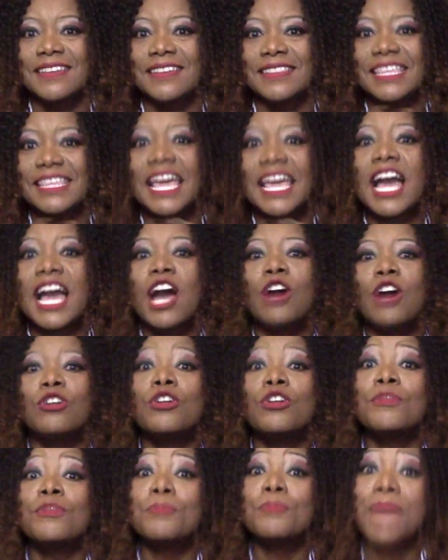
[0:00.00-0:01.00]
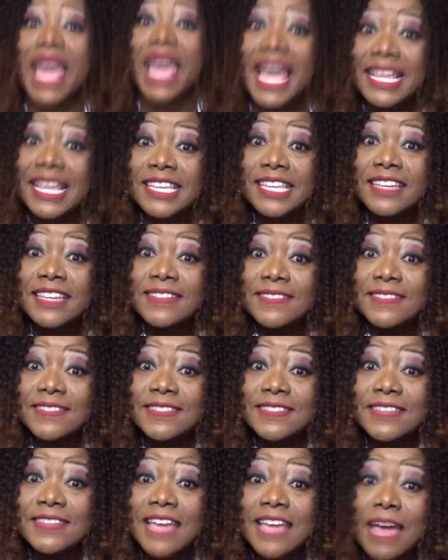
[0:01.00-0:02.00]
They are our companions,
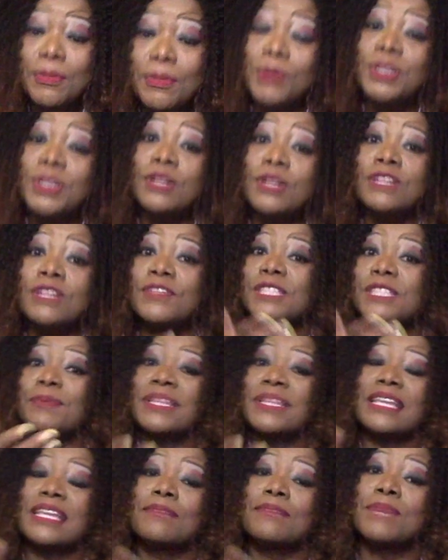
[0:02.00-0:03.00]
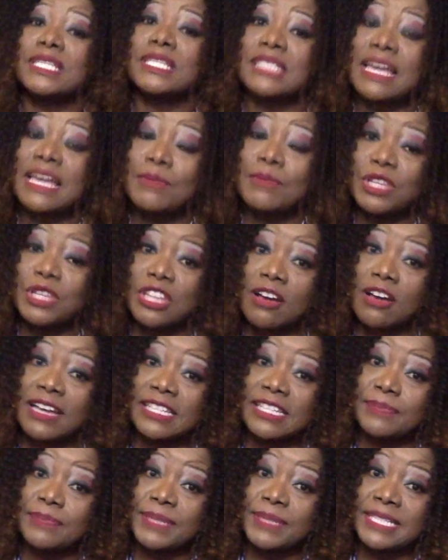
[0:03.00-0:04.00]
but we don't even spend that much time with our
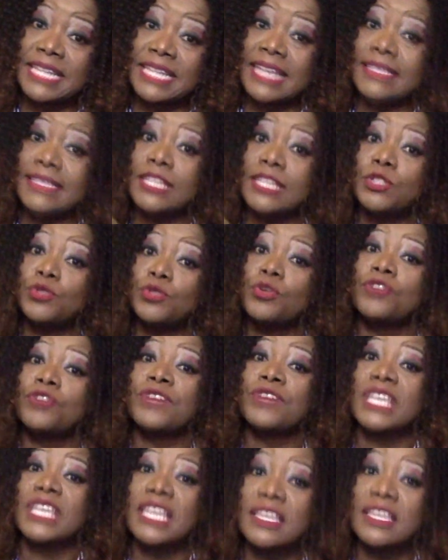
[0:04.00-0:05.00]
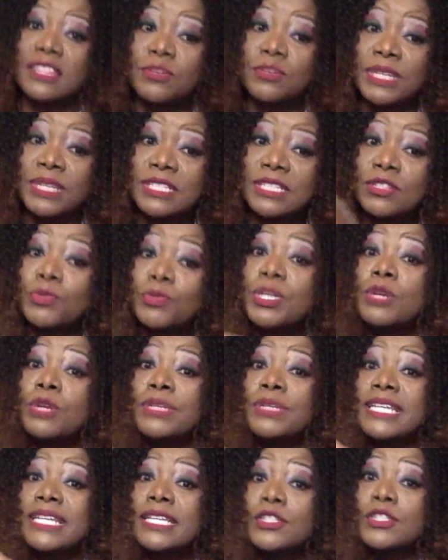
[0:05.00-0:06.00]
husbands like they do over here in the West because we
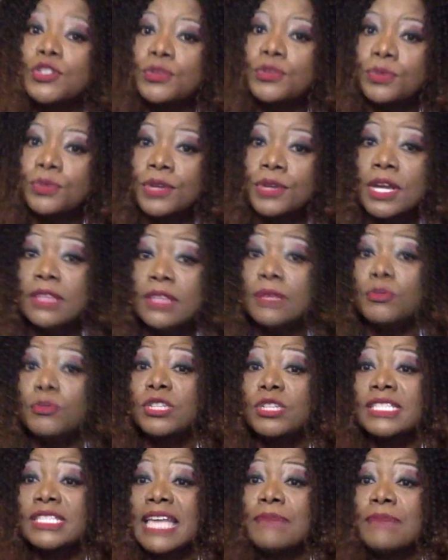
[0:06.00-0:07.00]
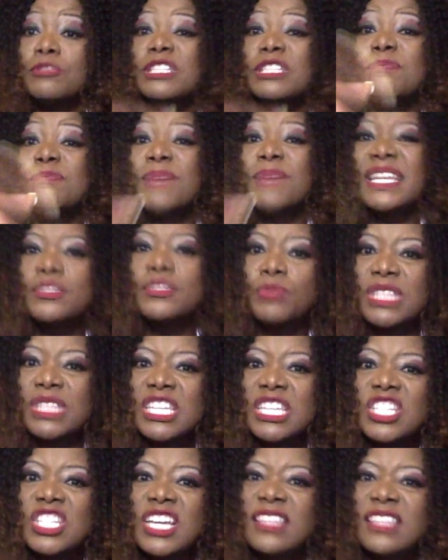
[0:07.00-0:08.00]
don't need to. The more time you spend with
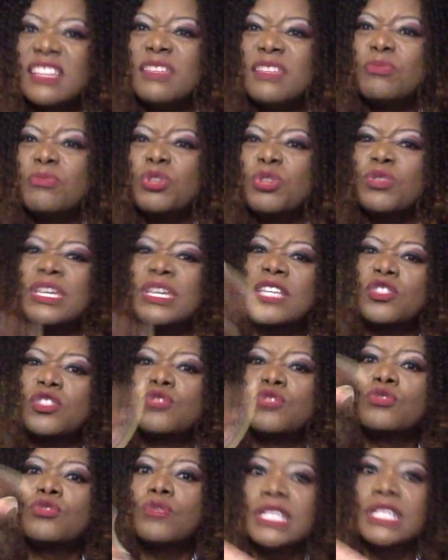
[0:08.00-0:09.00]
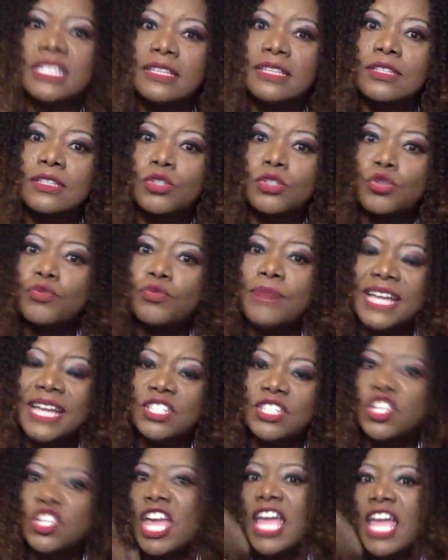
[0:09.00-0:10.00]
each other, the more you get to know each other too
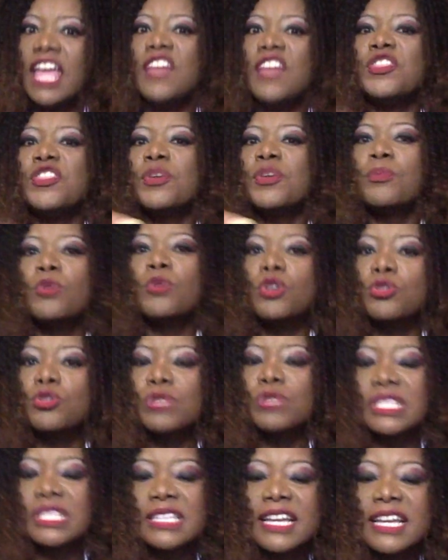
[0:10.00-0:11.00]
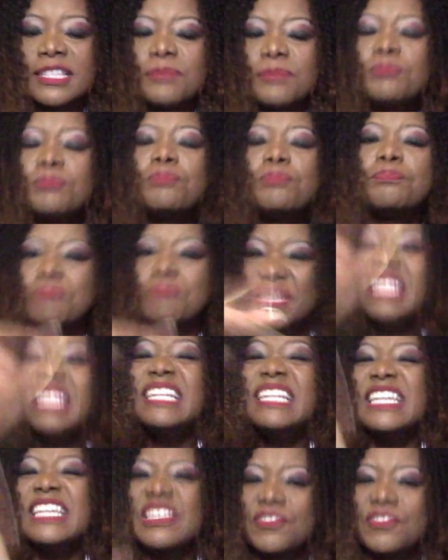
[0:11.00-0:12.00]
much and the more you start
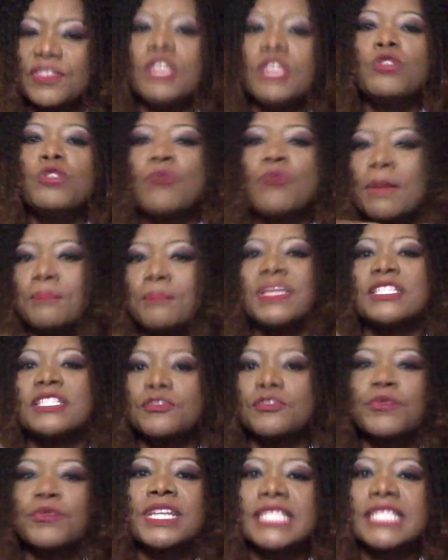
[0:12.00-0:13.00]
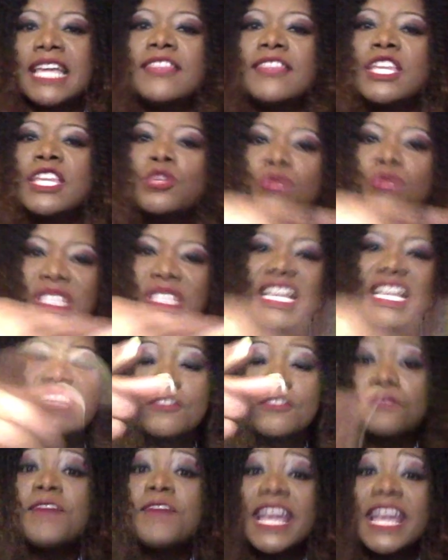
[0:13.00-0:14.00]
believing you are best friends and then you start
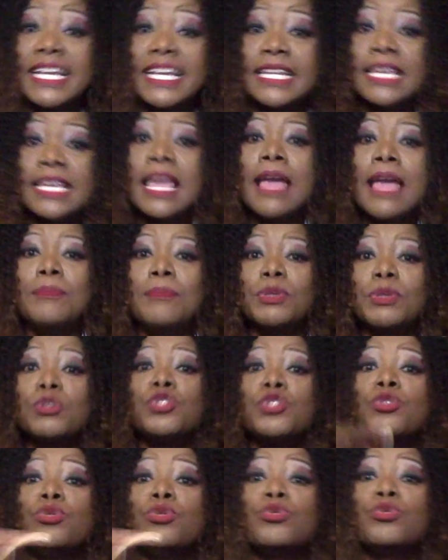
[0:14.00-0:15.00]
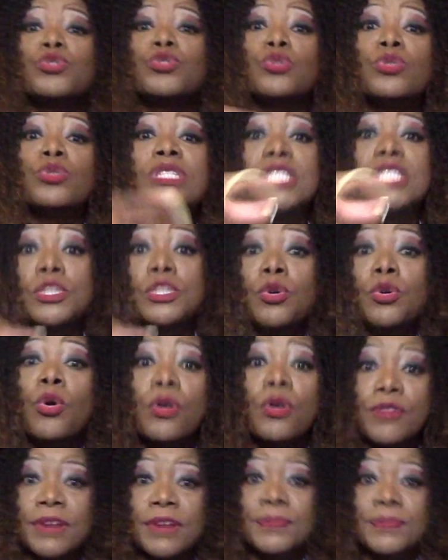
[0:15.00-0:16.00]
fighting because you lose all
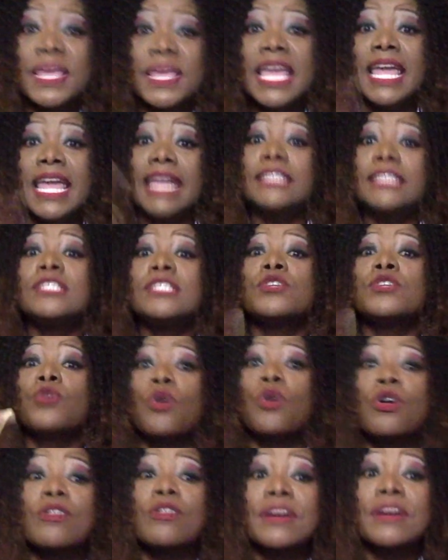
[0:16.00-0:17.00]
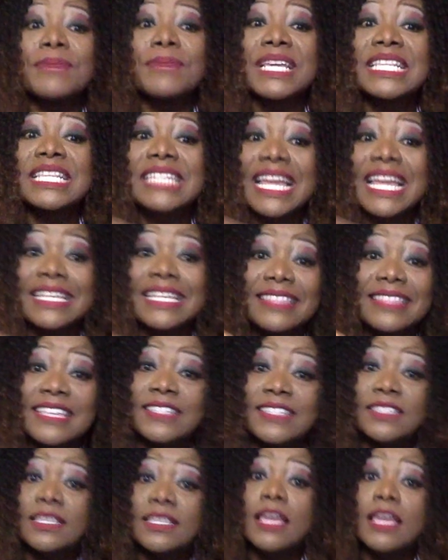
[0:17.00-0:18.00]
decorum. And decorum is like
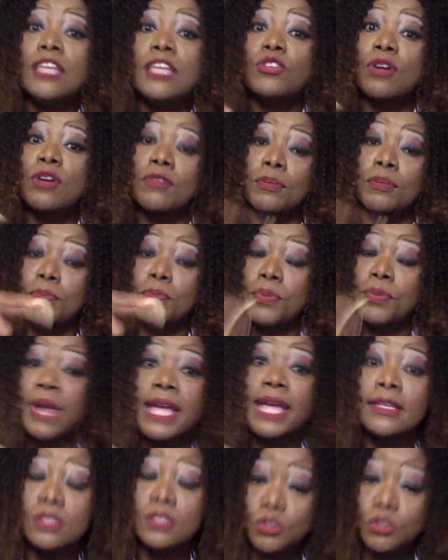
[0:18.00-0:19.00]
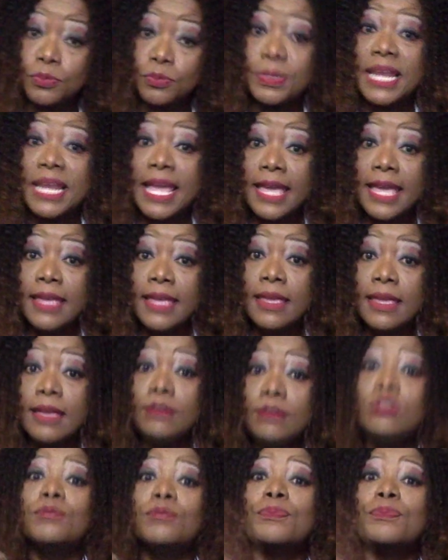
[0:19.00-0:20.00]
this. You have a prank to play,
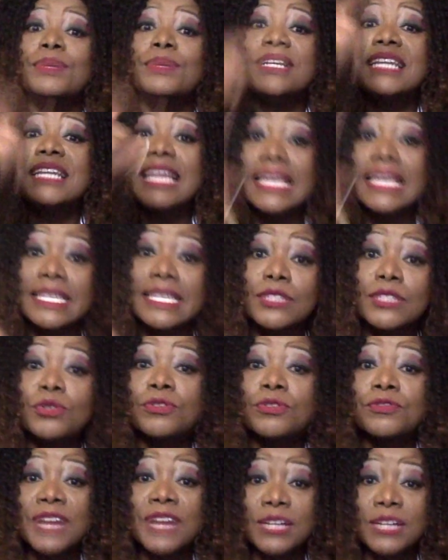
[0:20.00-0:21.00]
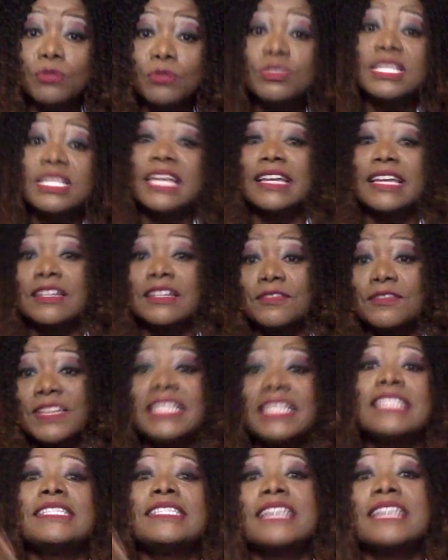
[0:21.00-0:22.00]
go play it on Vanusa in
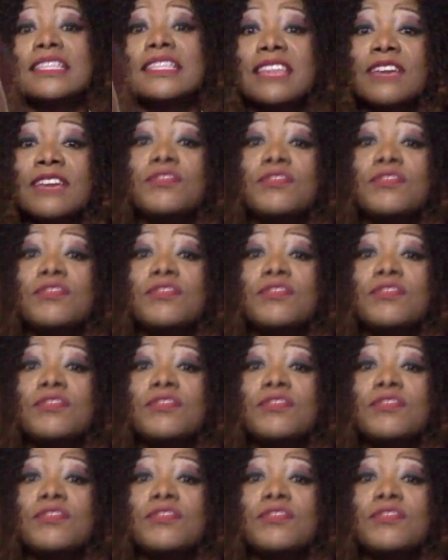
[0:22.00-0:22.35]
Venezia. They are